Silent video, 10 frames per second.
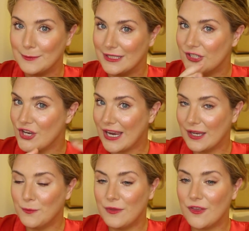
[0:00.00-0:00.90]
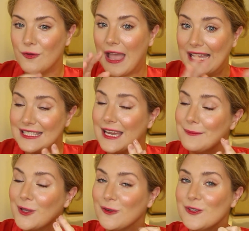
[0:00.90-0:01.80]
I'm gonna check in with you and
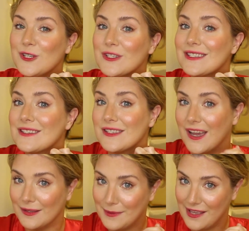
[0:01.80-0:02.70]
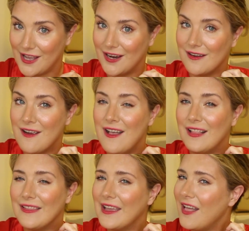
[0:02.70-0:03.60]
I'm going to style my hair
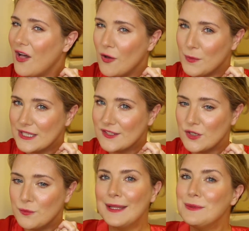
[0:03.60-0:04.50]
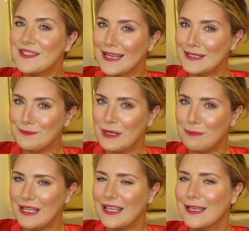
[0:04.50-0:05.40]
like I always do. And besides me
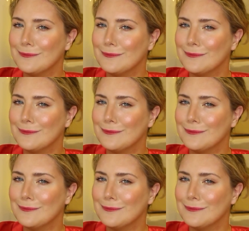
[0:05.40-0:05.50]
being